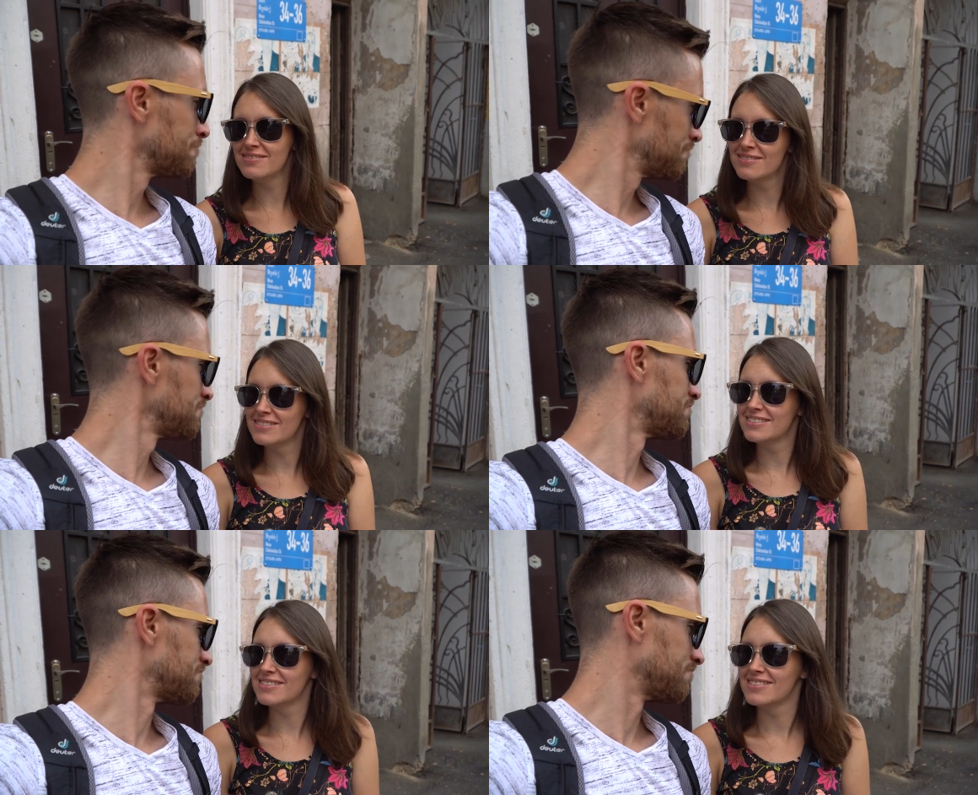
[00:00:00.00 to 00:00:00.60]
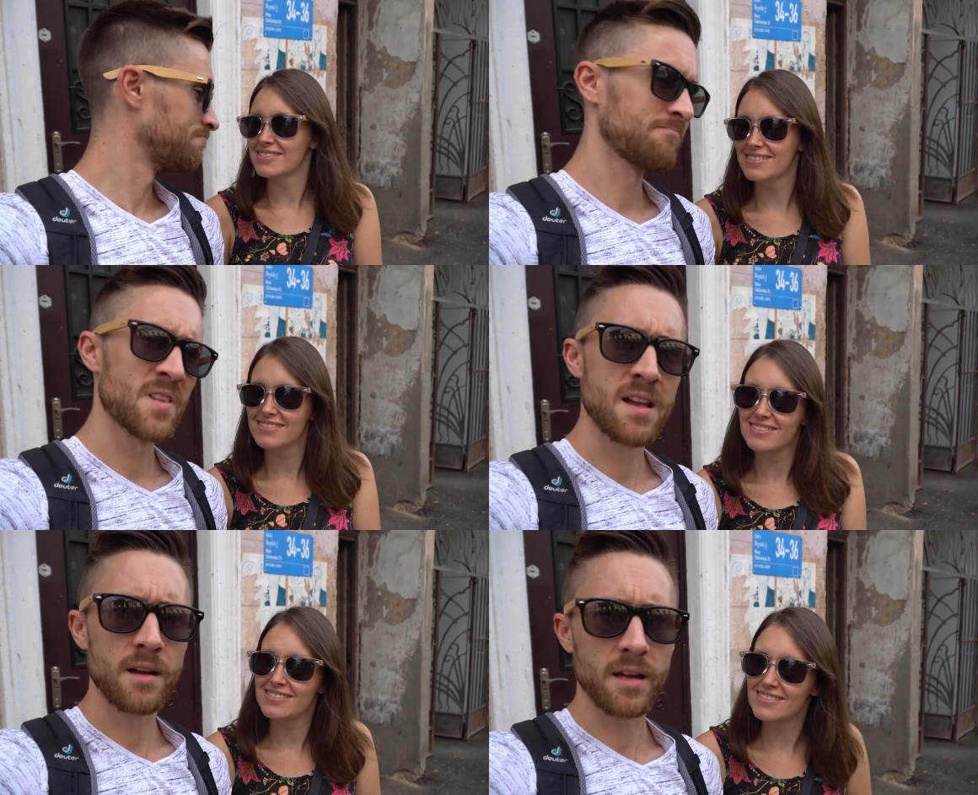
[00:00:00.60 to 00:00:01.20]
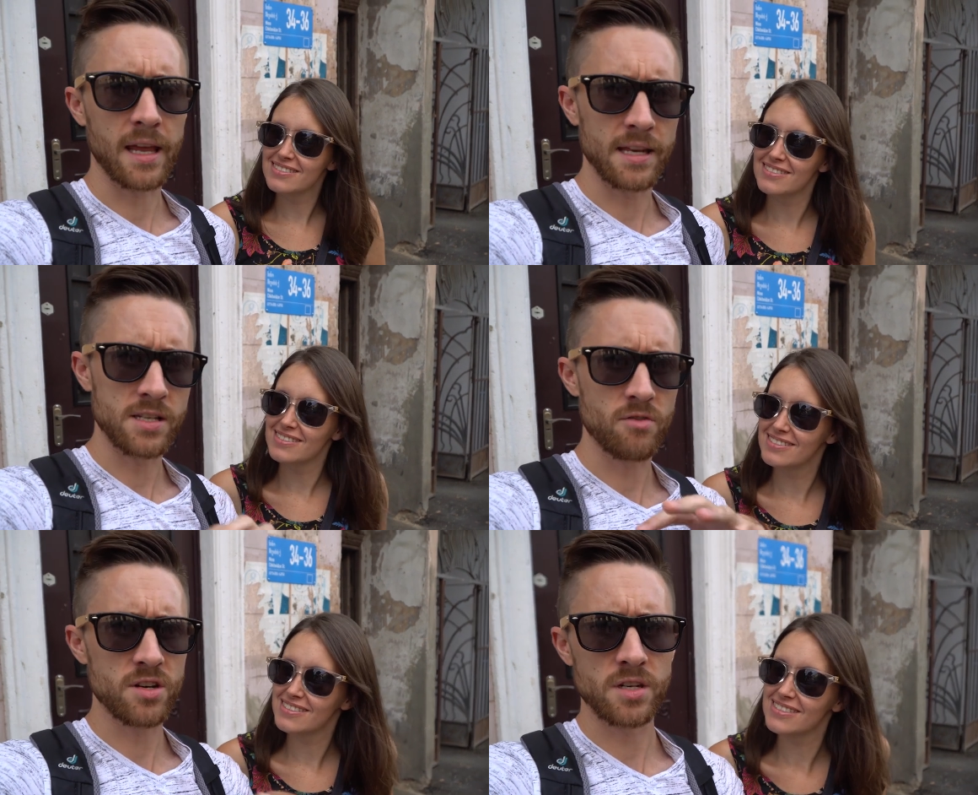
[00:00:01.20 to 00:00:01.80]
Speaker 1: Hmm.
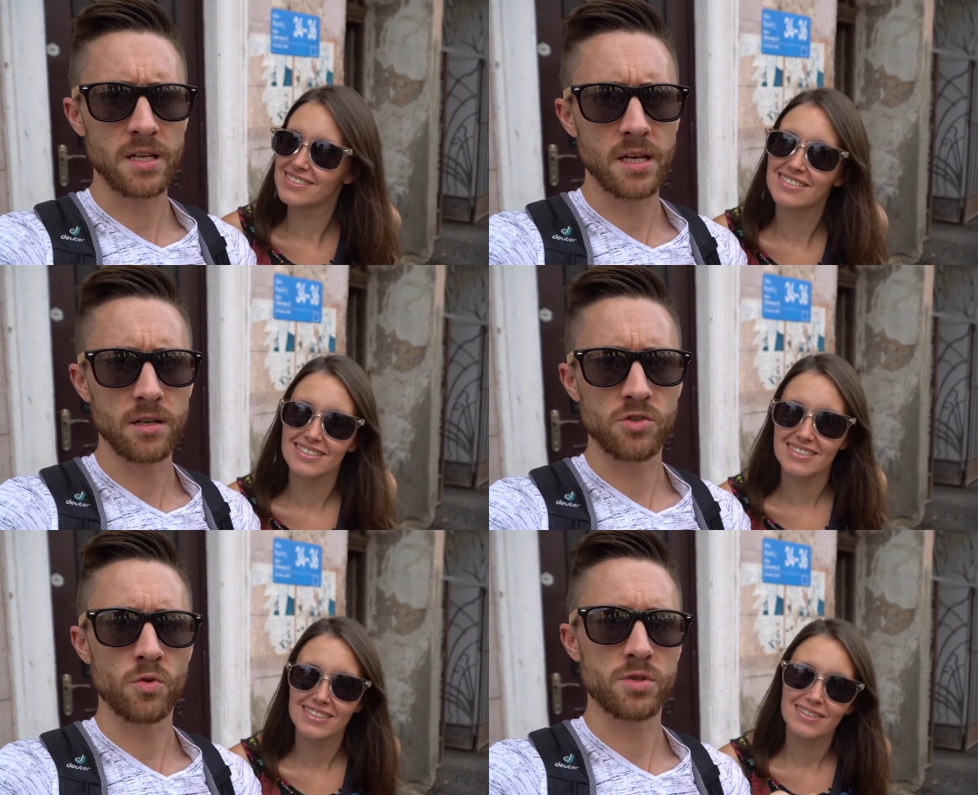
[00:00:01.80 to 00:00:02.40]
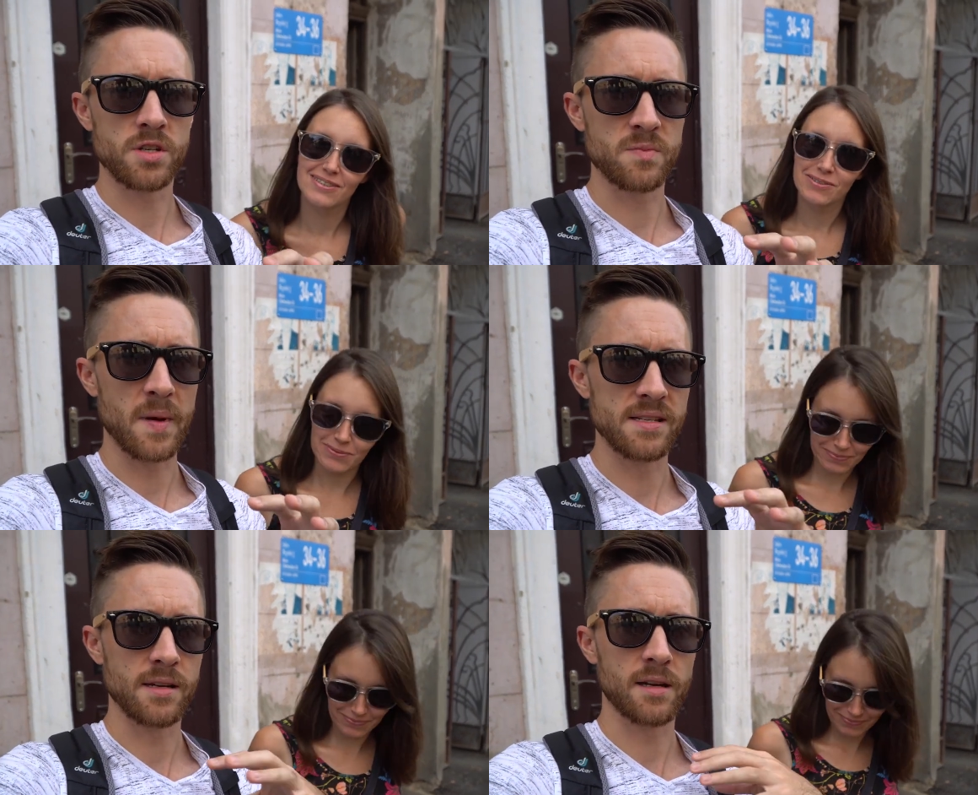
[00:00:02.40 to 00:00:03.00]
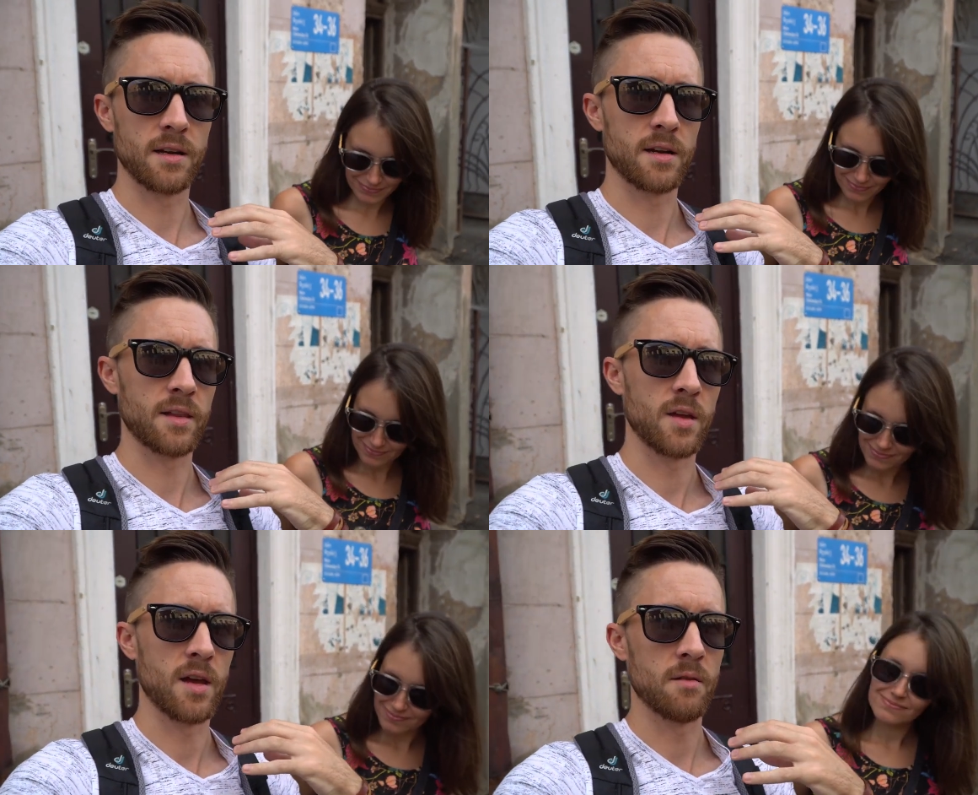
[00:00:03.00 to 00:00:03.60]
Kakheti region here in Georgia is basically
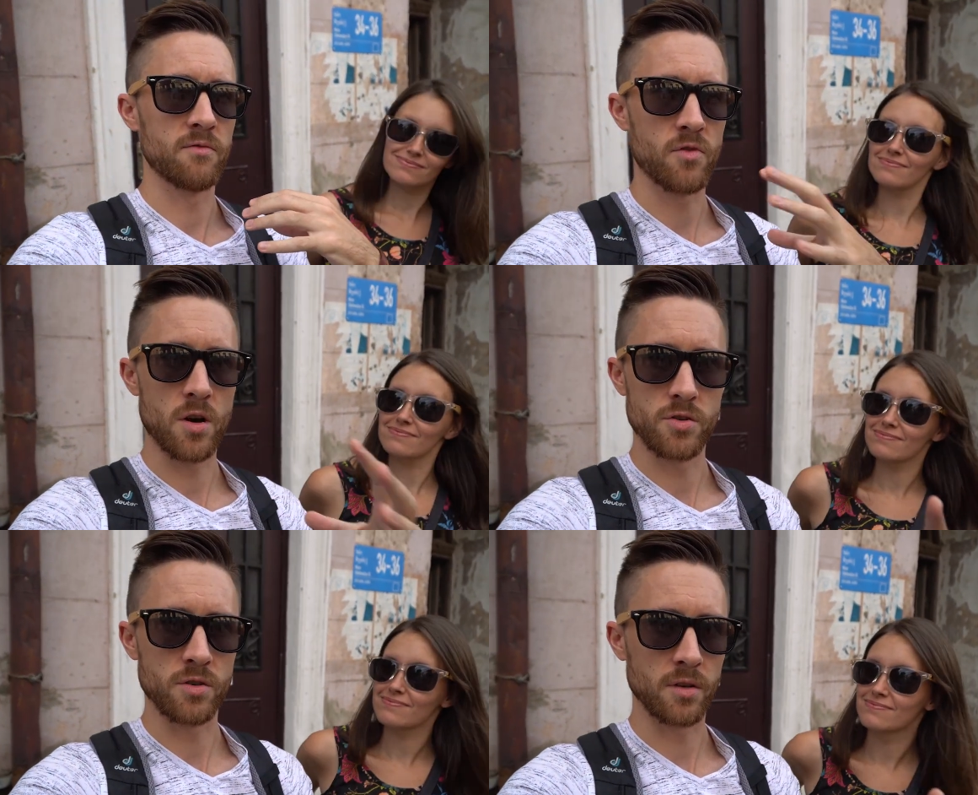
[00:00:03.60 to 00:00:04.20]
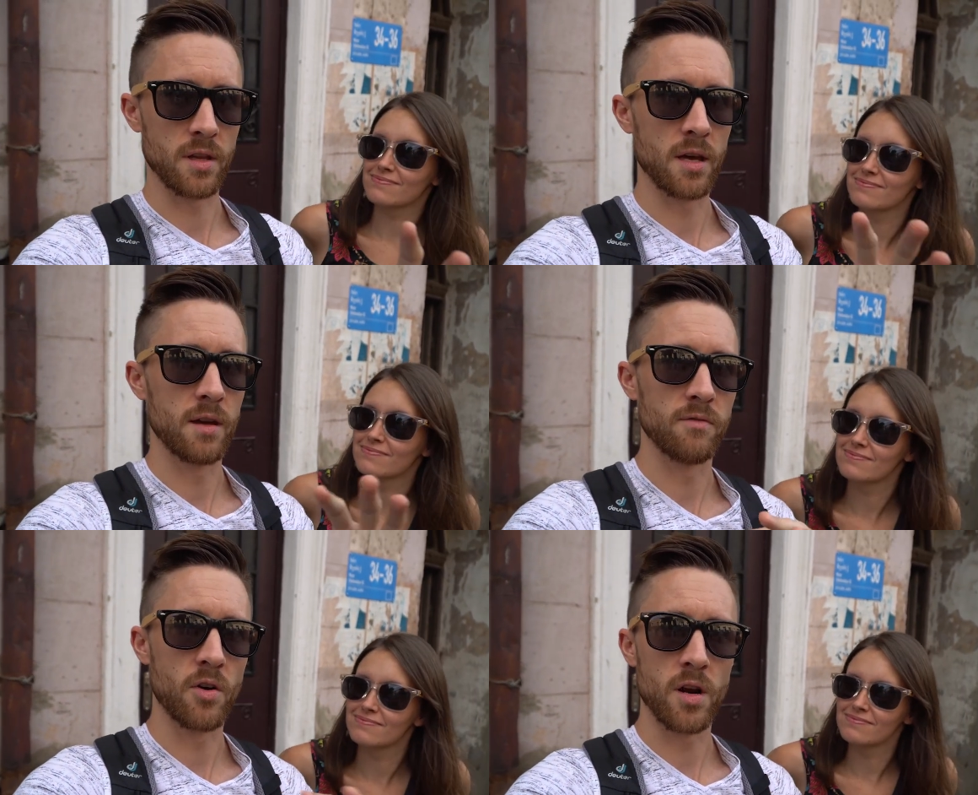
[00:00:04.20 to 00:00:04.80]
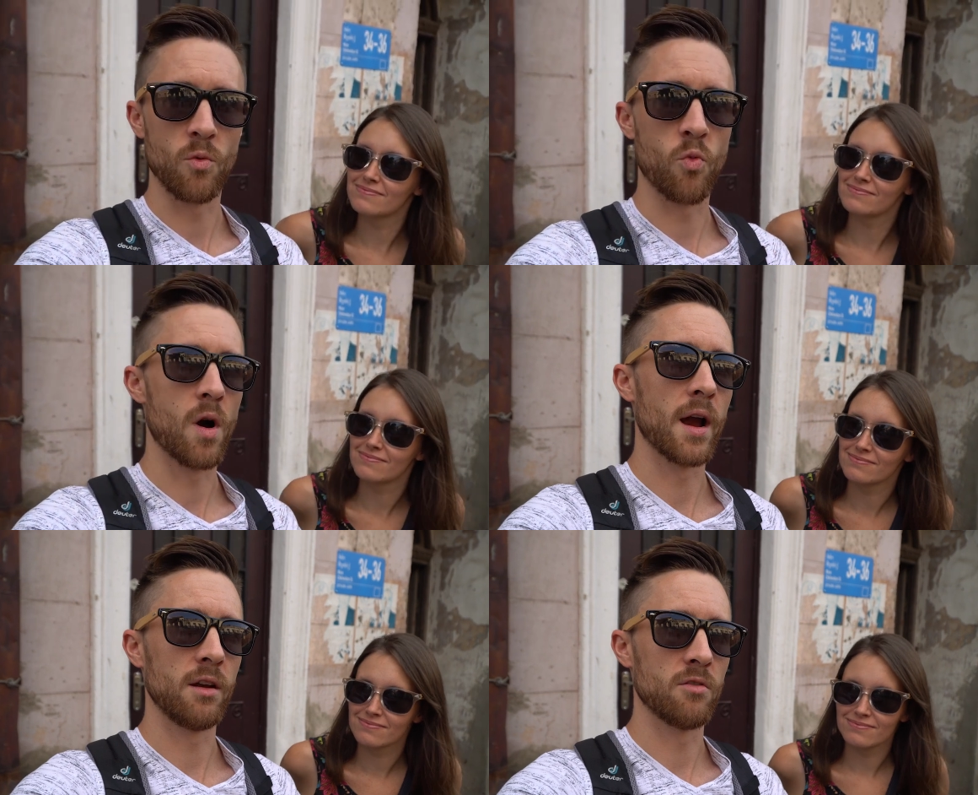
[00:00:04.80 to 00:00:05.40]
like the Franschhoek, the very
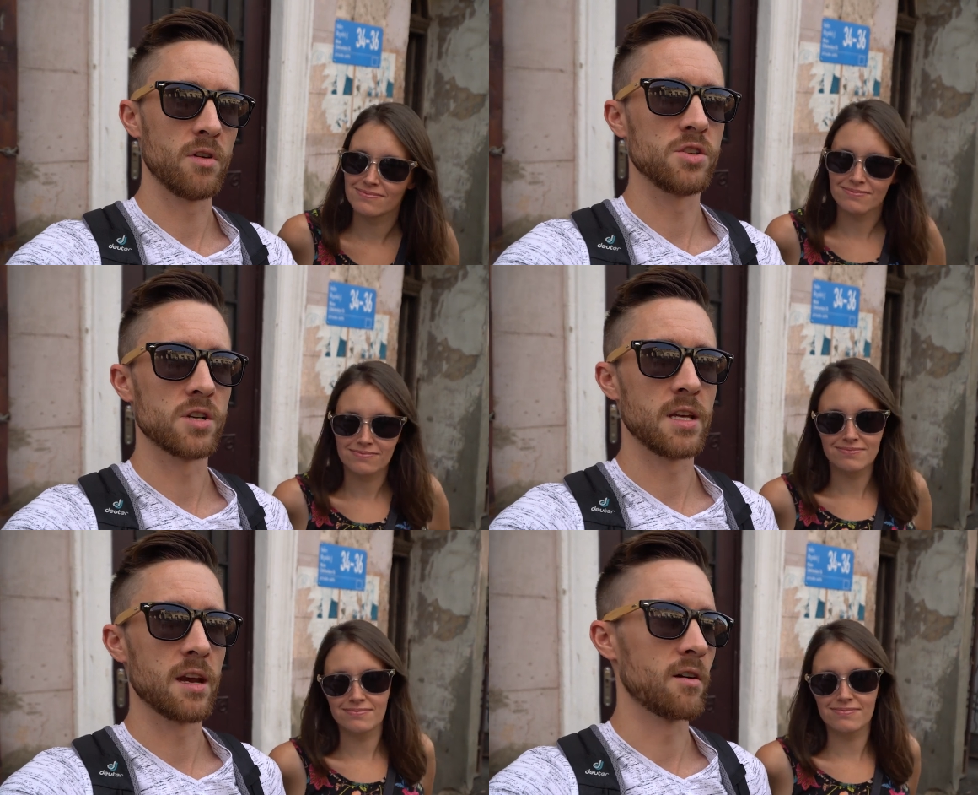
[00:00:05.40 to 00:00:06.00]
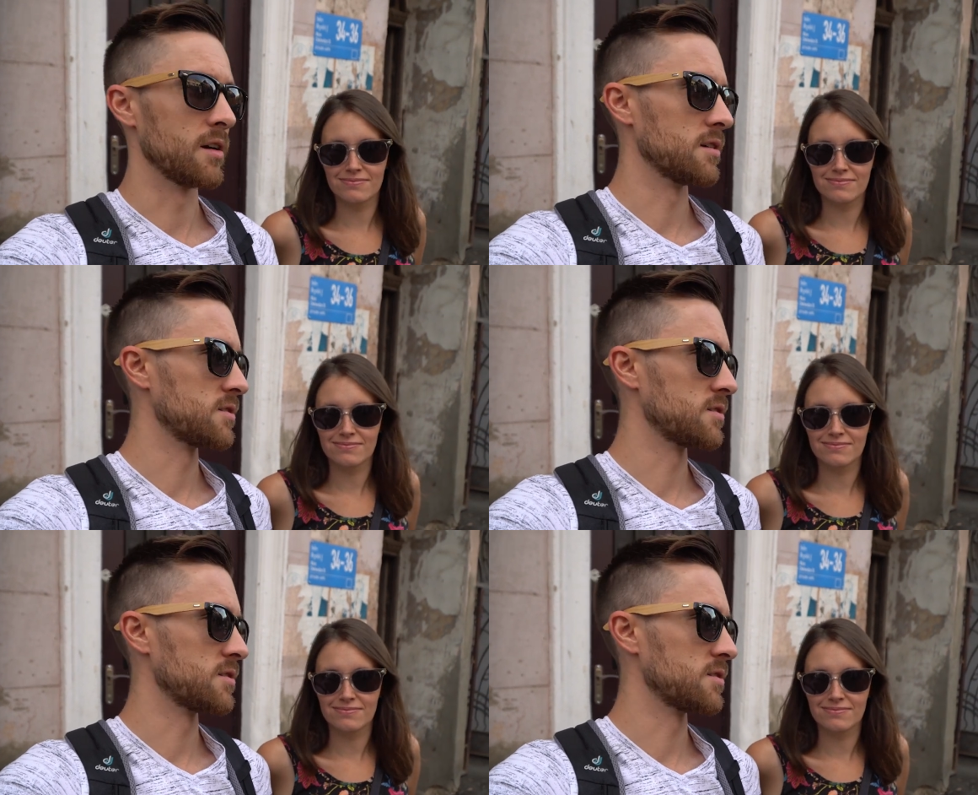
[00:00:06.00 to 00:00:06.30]
wine regiony area.